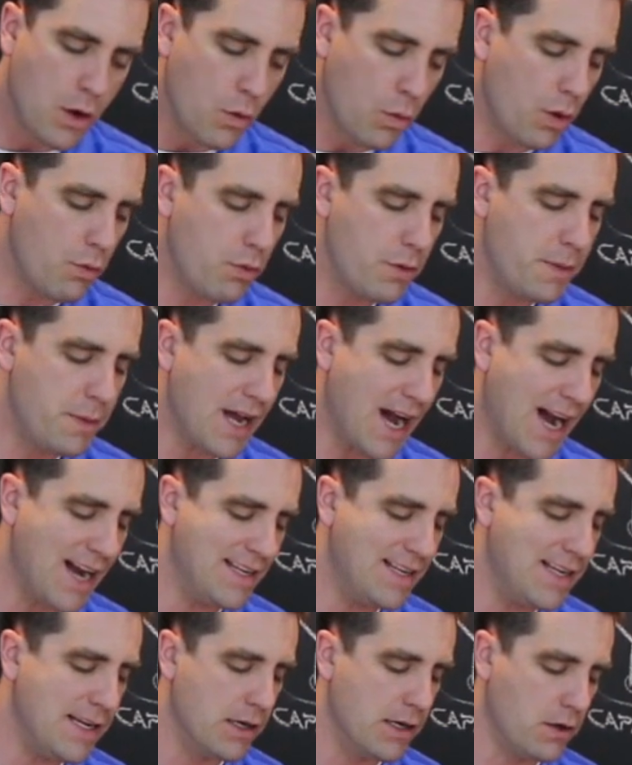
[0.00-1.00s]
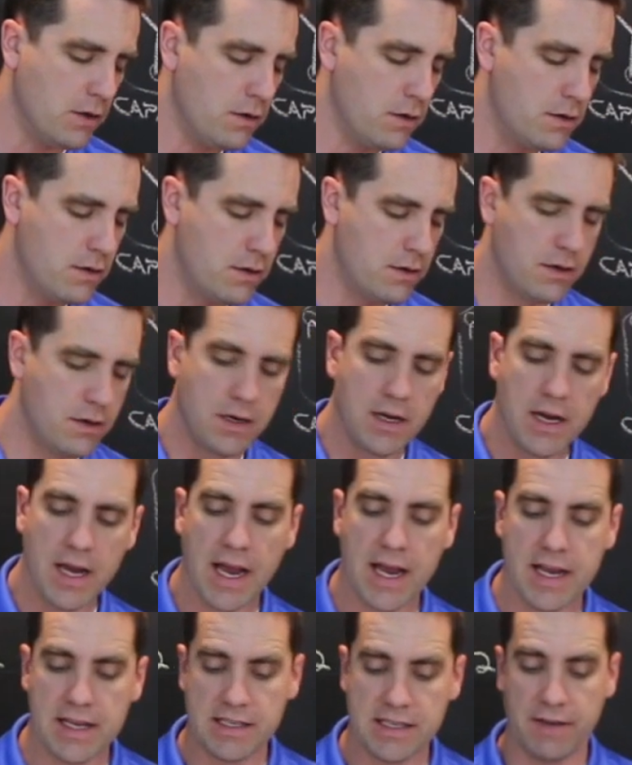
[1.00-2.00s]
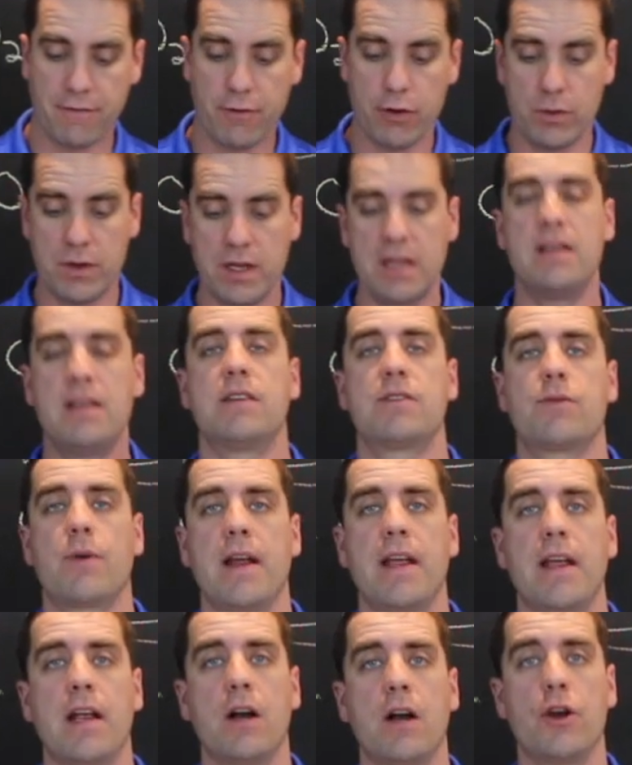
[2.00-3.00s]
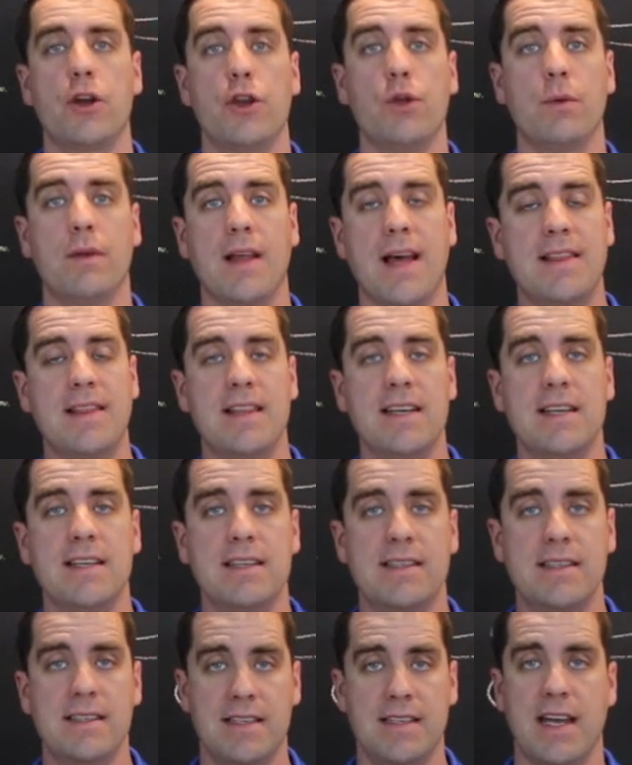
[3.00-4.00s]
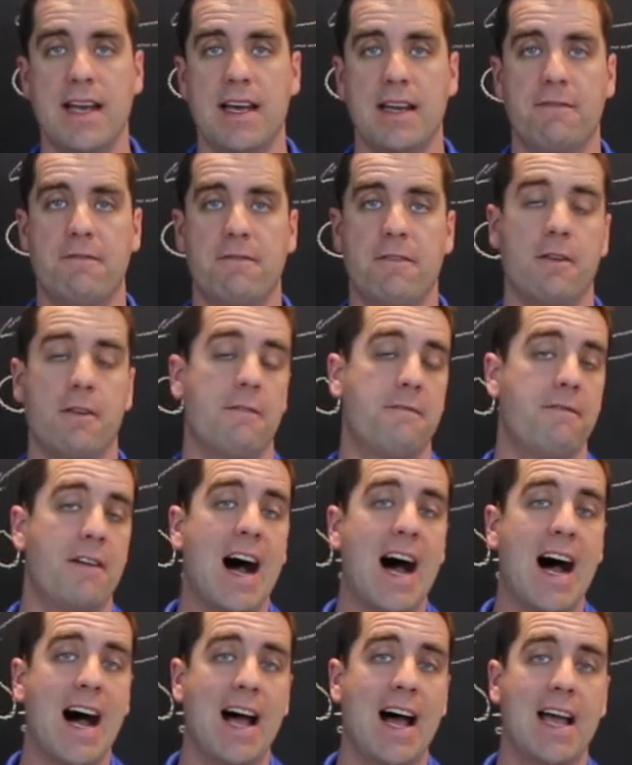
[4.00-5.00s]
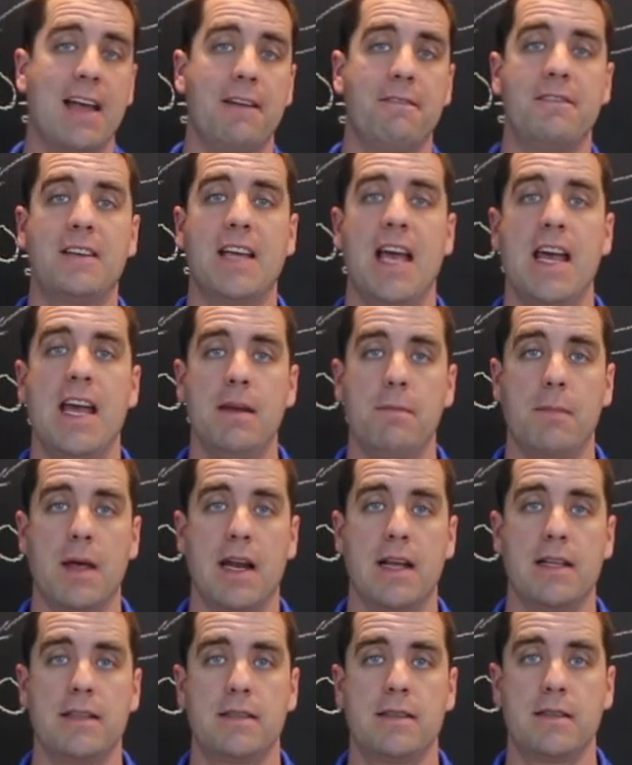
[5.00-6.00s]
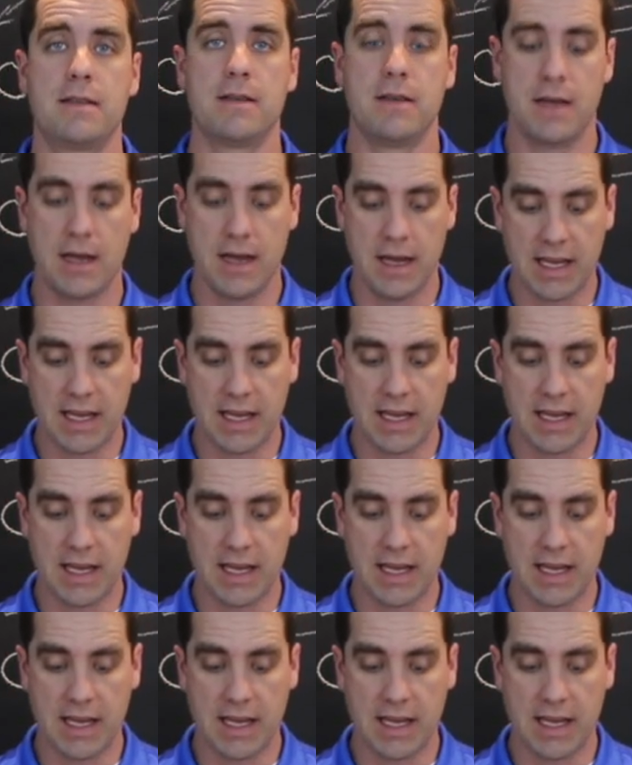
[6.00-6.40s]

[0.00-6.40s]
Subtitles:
What would be ideal is if you did this right here and you let this sit for 5-10 minutes,